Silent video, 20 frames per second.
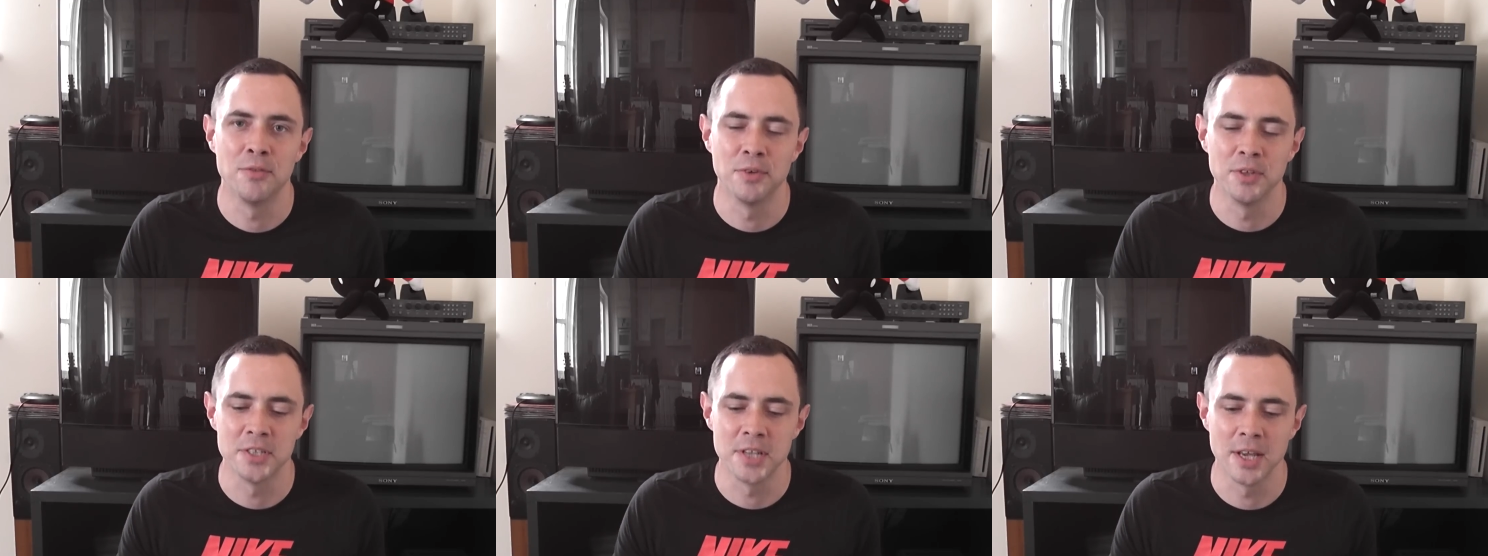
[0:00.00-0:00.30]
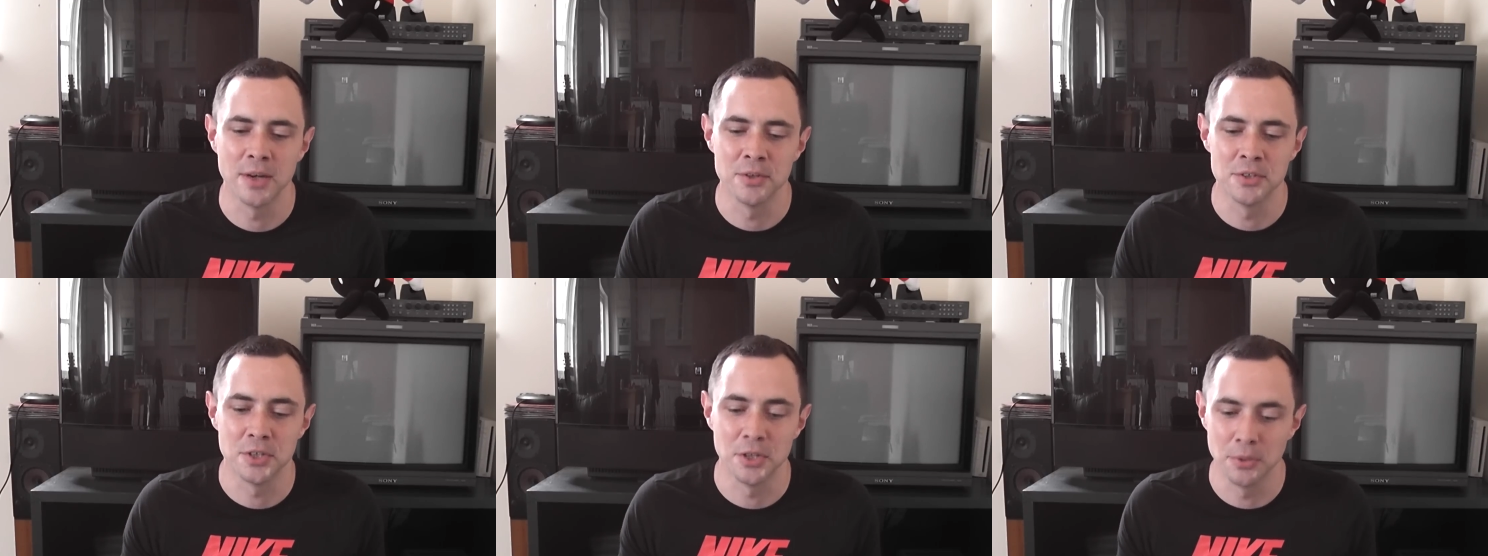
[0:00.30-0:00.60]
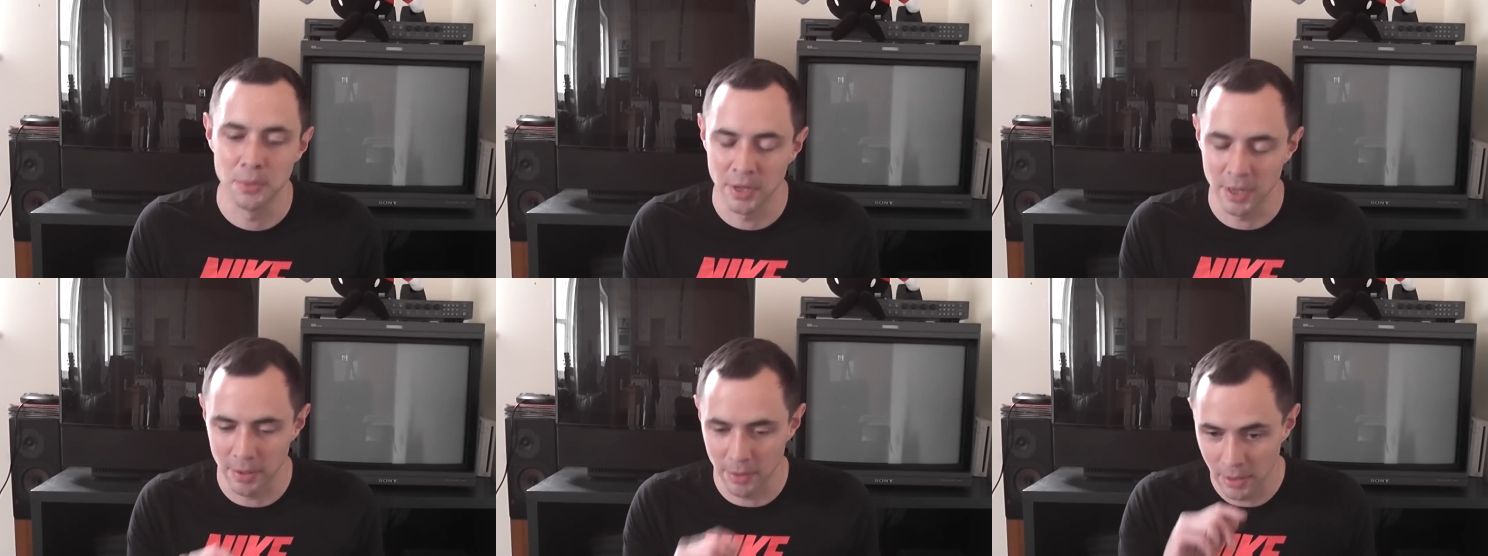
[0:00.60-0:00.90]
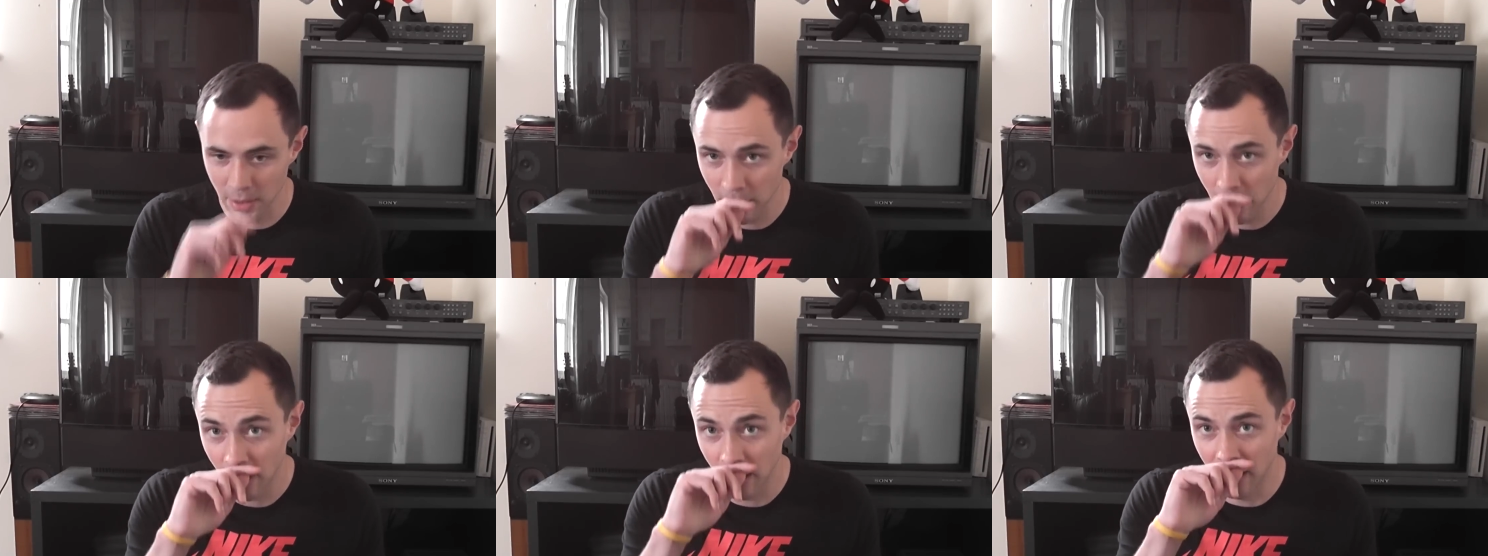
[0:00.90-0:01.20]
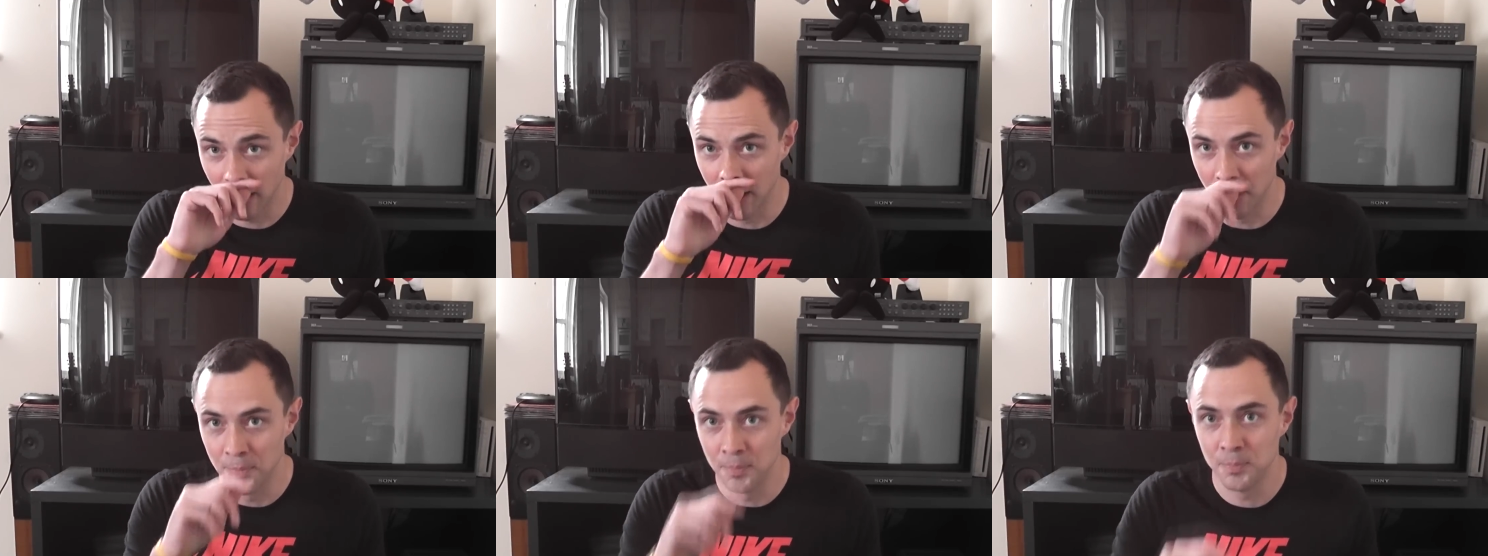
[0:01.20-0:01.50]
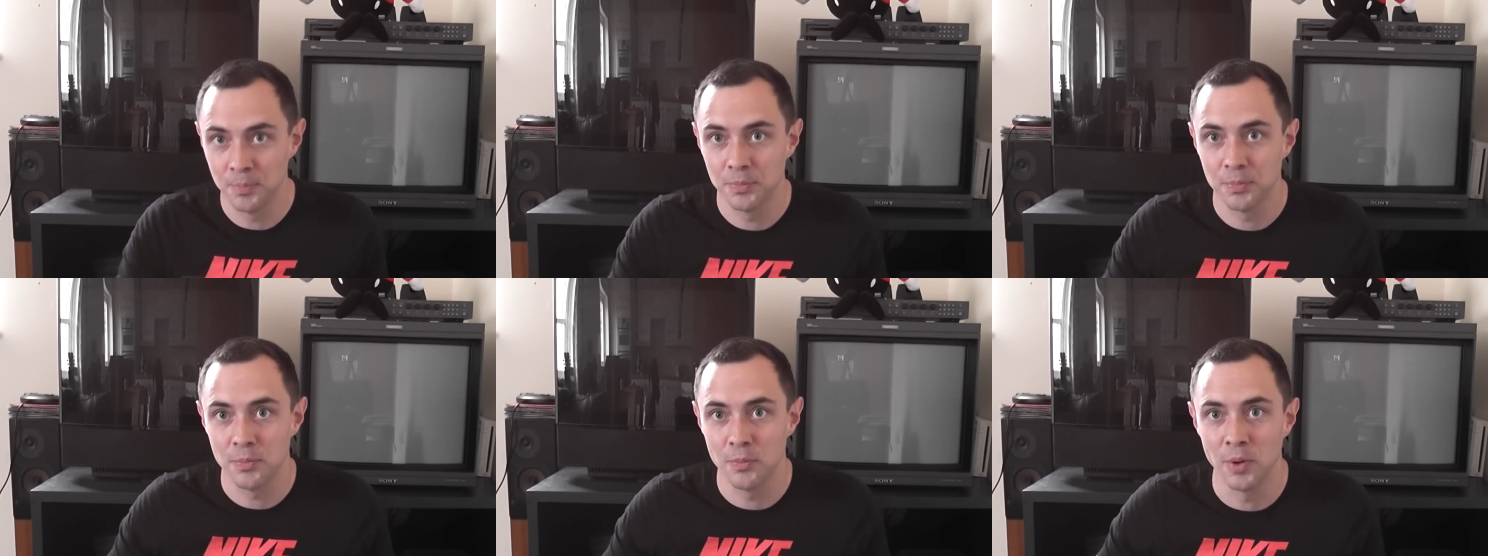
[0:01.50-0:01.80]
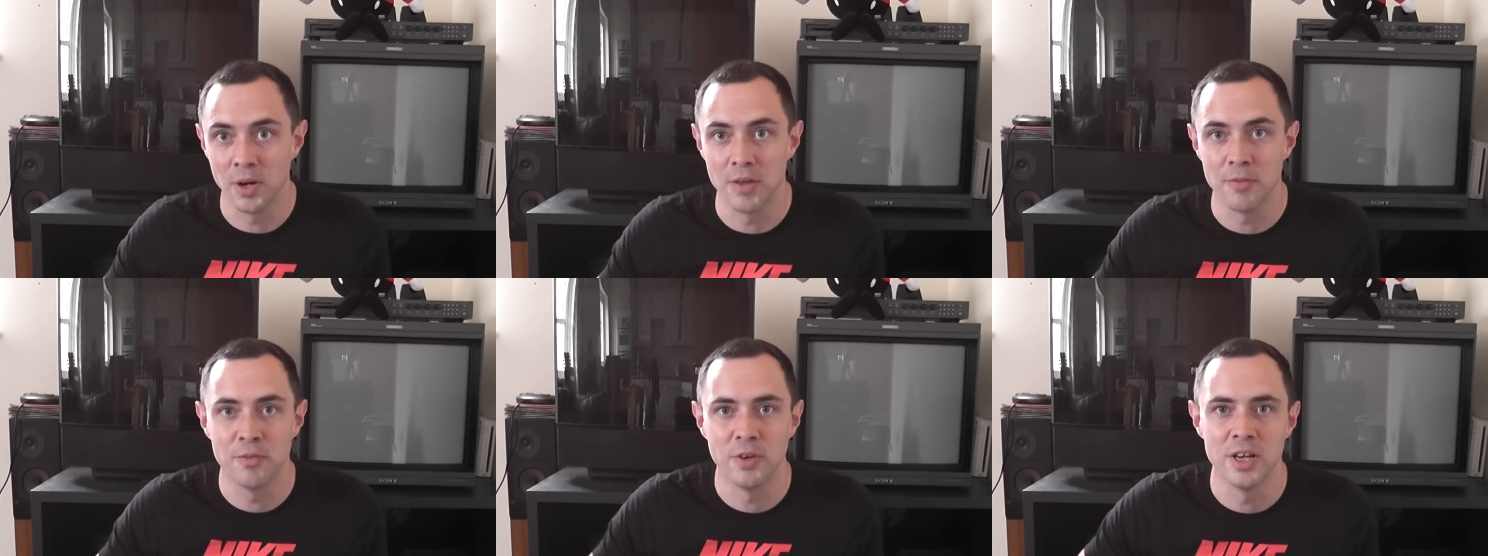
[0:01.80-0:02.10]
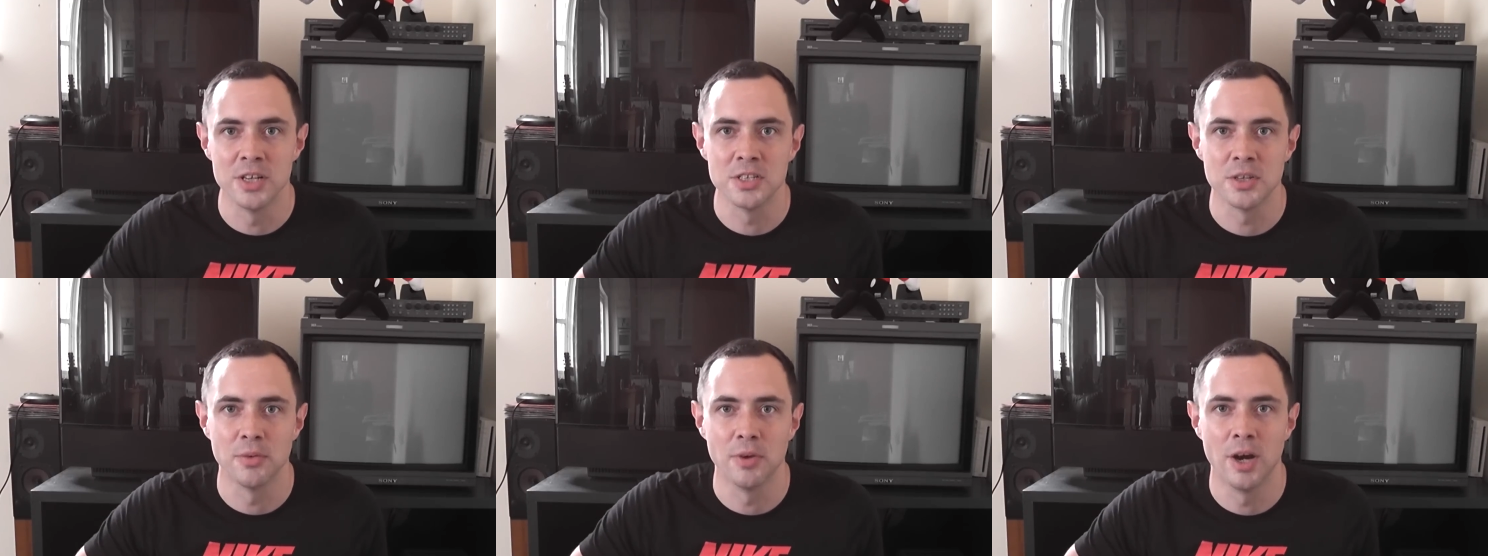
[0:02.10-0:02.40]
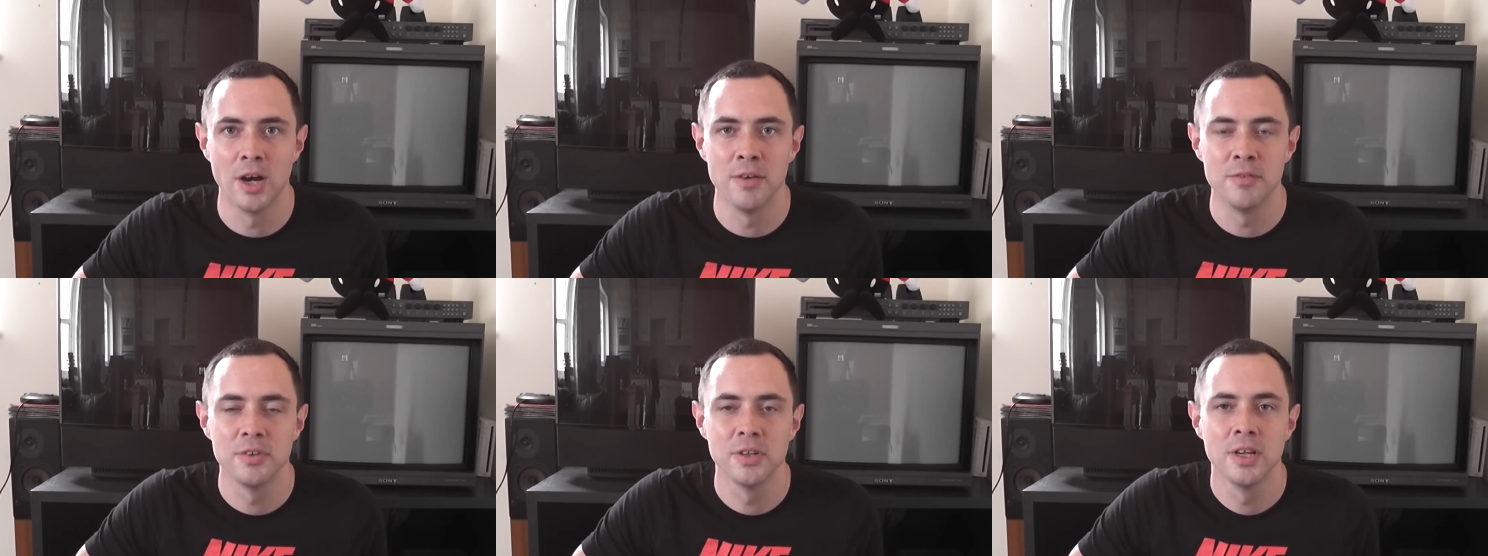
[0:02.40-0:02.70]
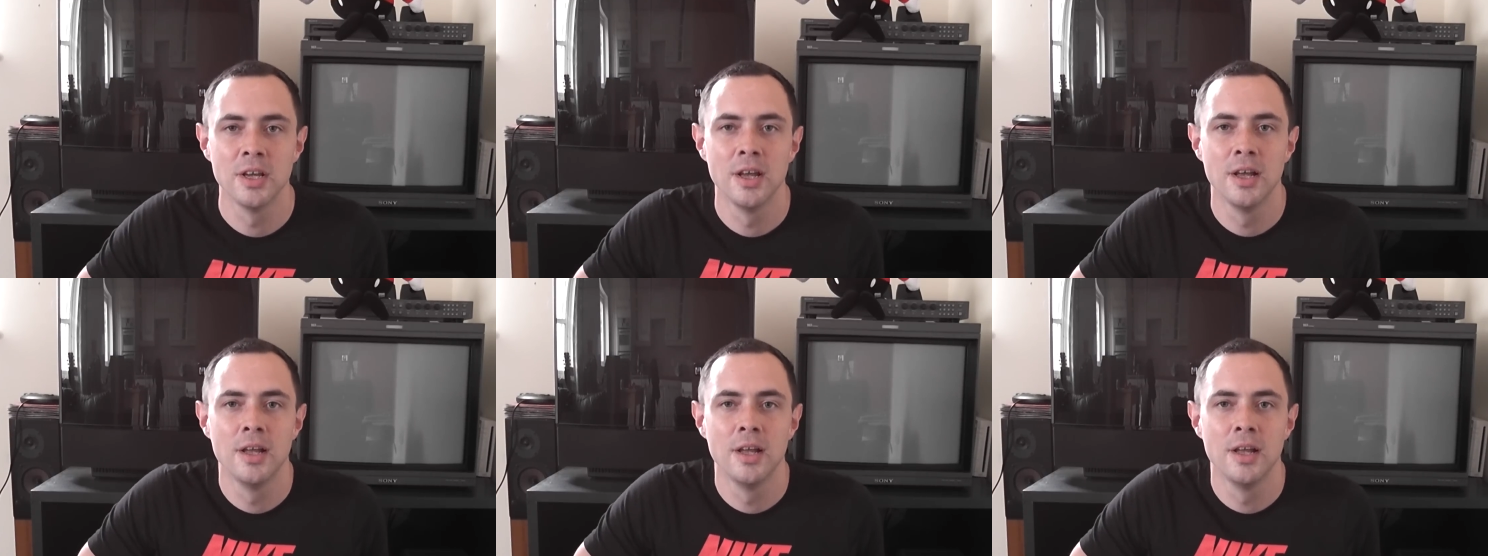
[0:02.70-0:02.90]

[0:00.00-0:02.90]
for a day or two when it first arrived.